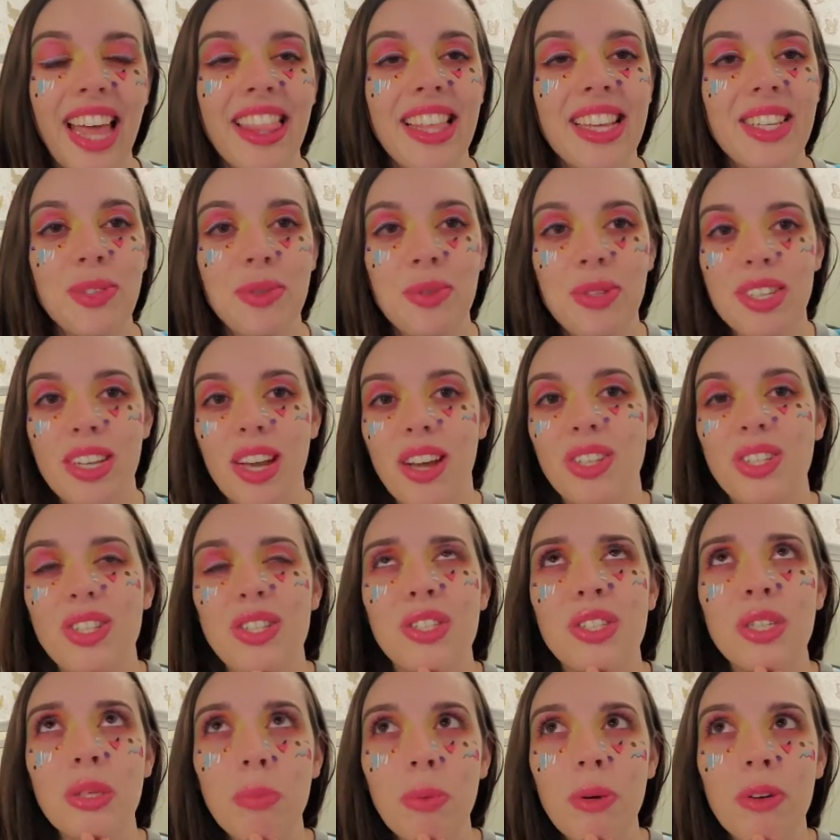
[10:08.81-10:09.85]
This was
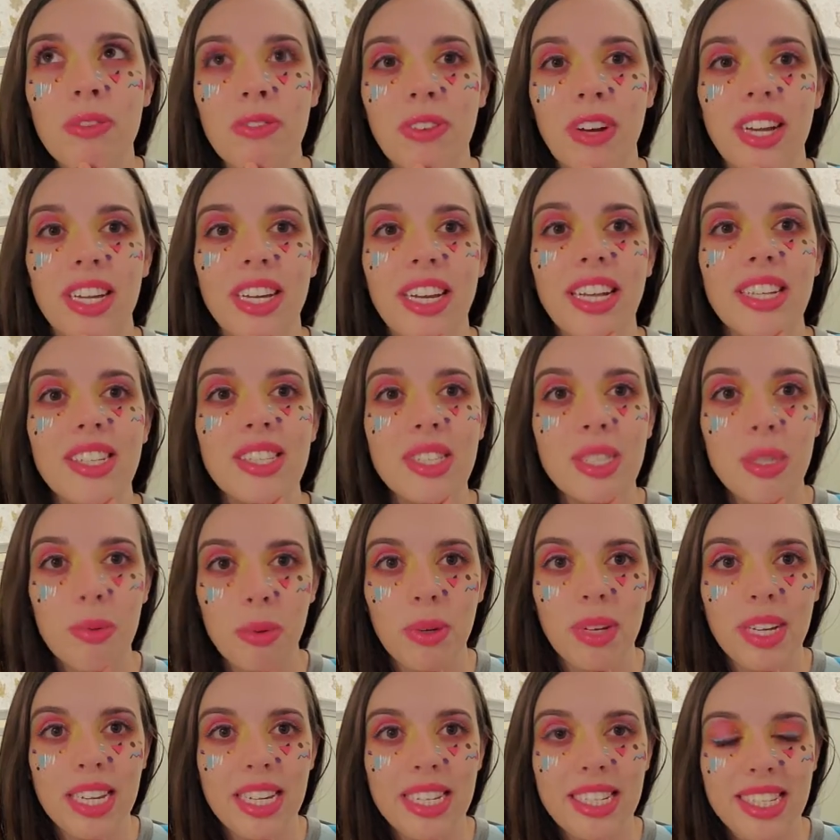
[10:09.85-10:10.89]
super fun and
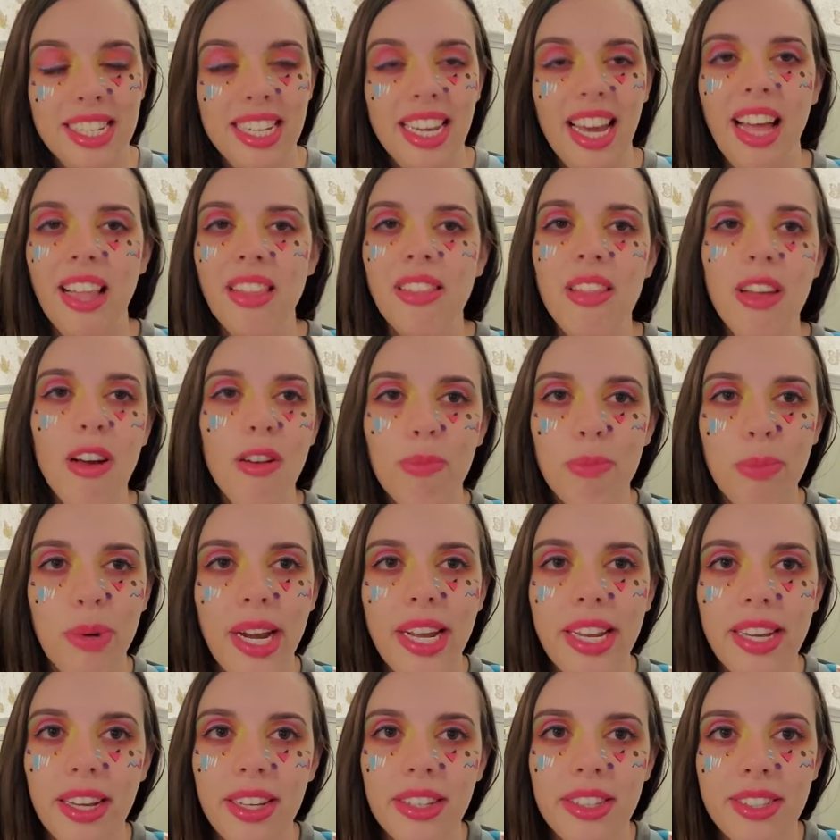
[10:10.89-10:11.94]
super easy. I love
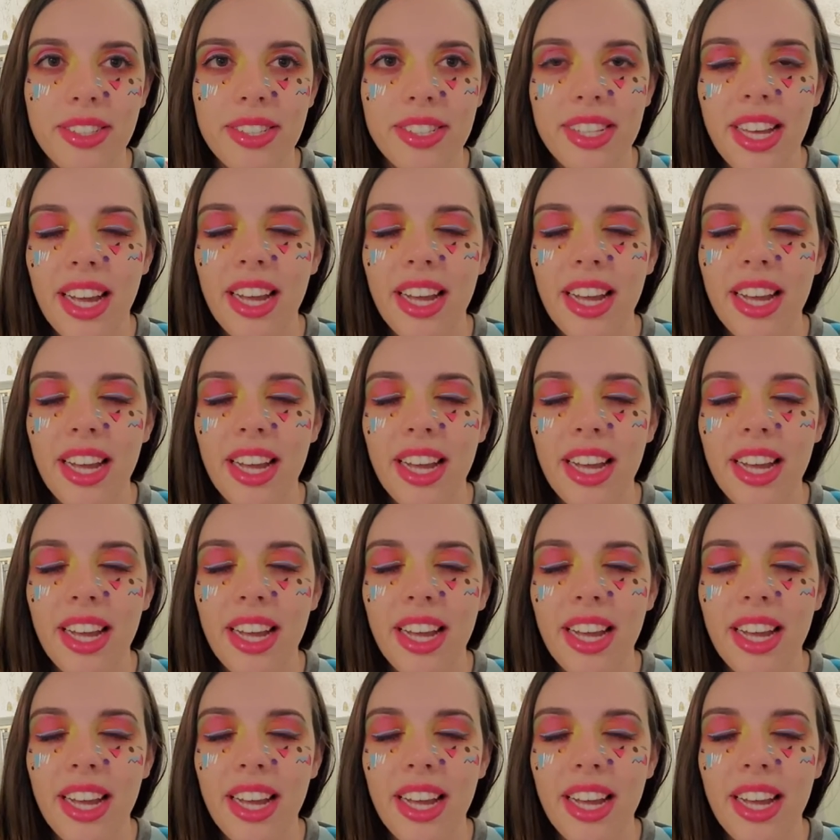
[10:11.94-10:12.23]
bright colors.